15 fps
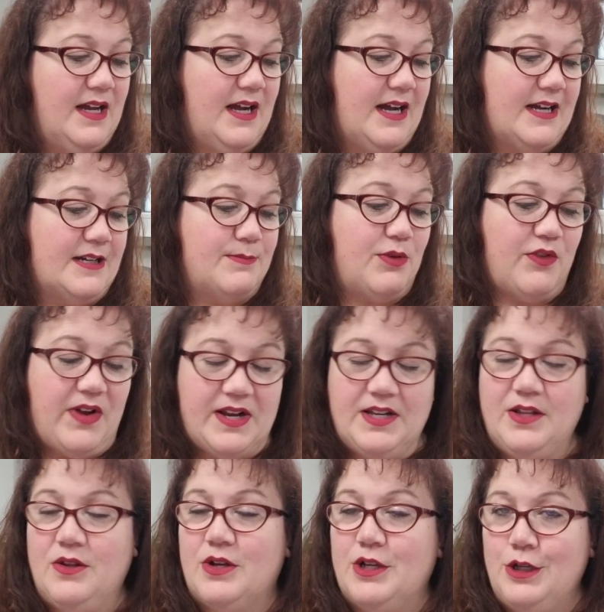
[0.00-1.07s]
uh,
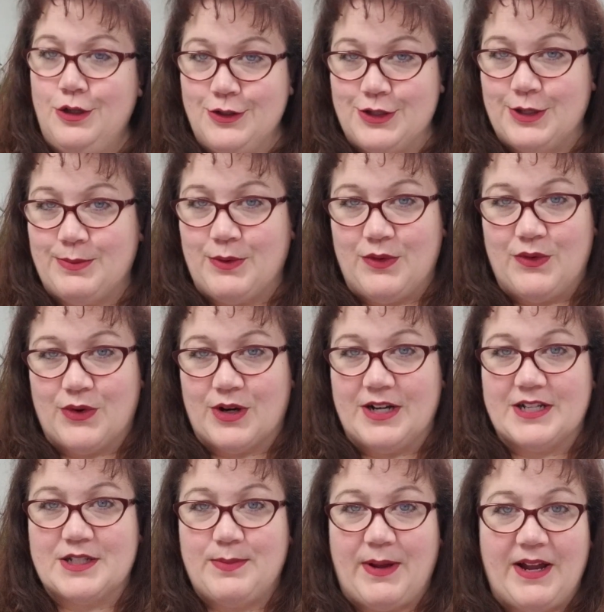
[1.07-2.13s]
providing you can use it before it
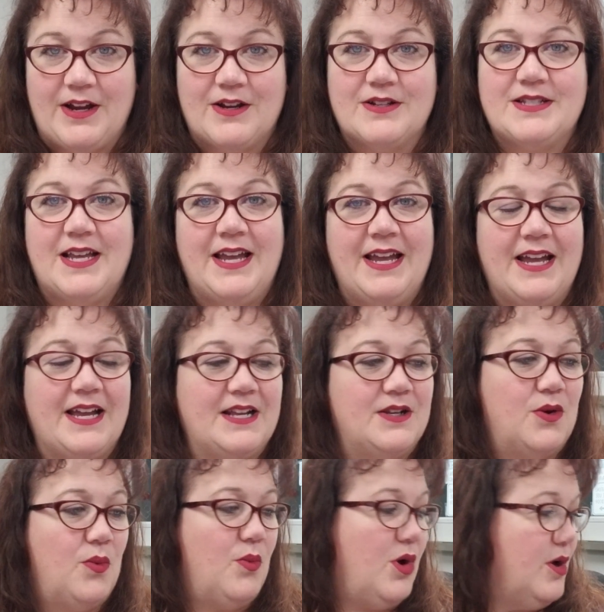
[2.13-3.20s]
expires.
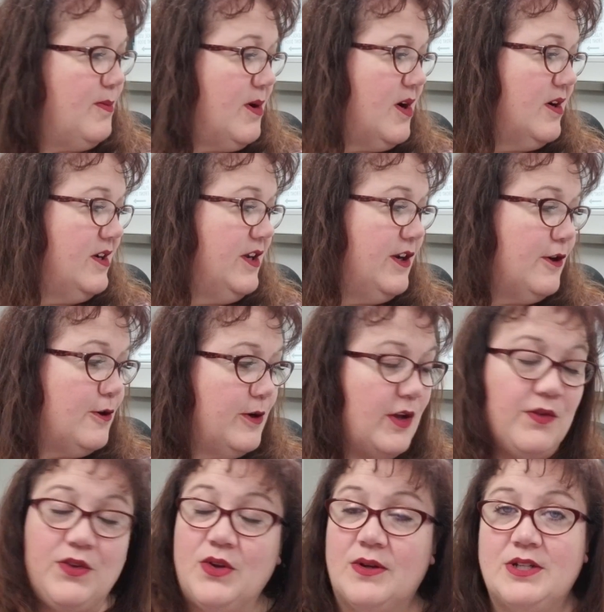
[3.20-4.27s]
And Walmart, you know,
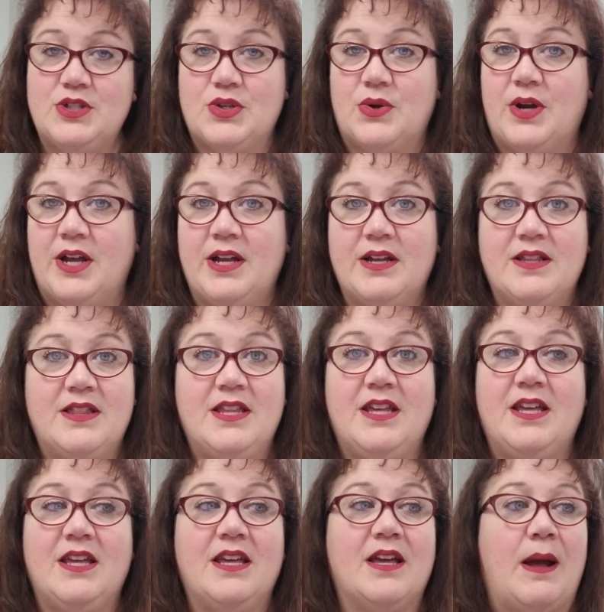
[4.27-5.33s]
if you enjoy
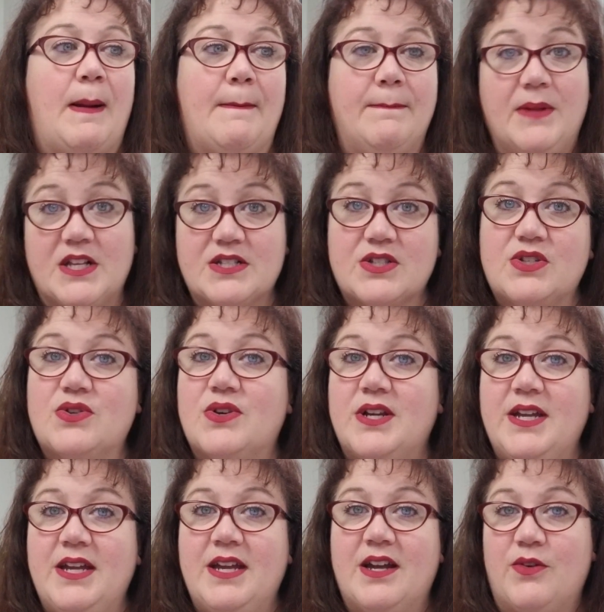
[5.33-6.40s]
the
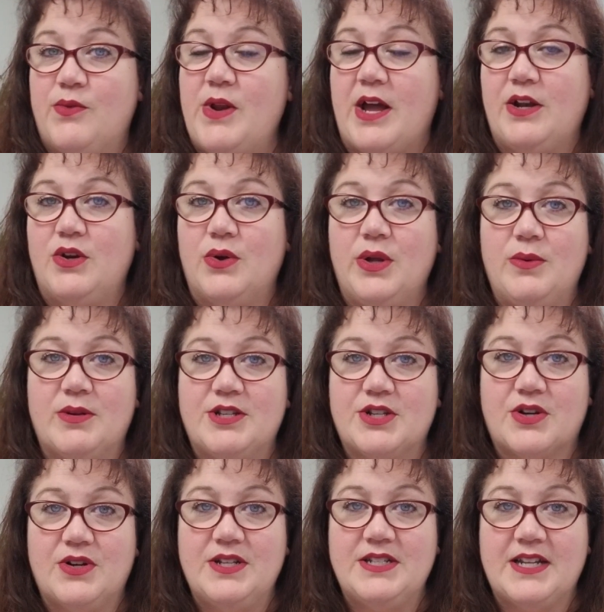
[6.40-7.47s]
mystery of not knowing what
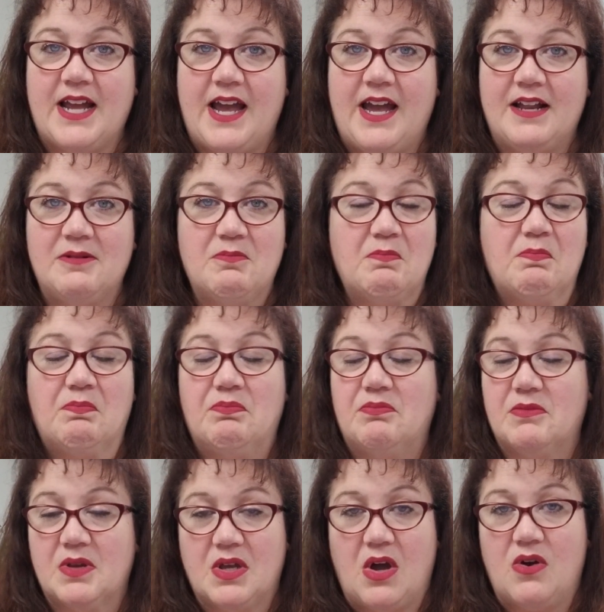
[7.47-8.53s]
you're going to get,
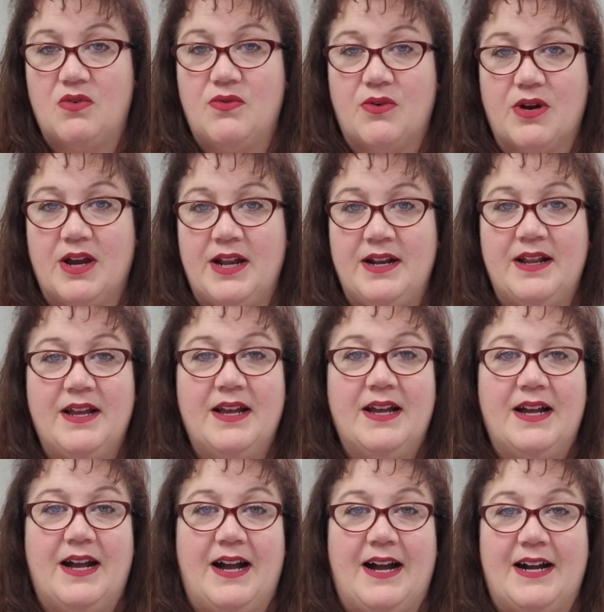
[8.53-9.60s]
go for it.
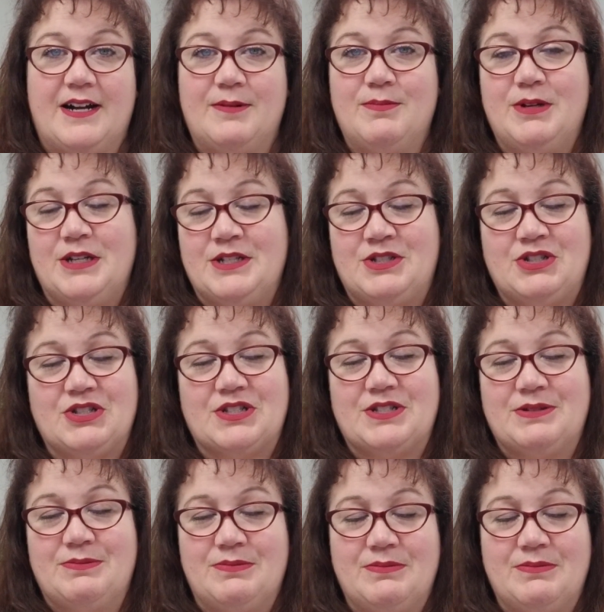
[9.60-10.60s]
Um, it's just,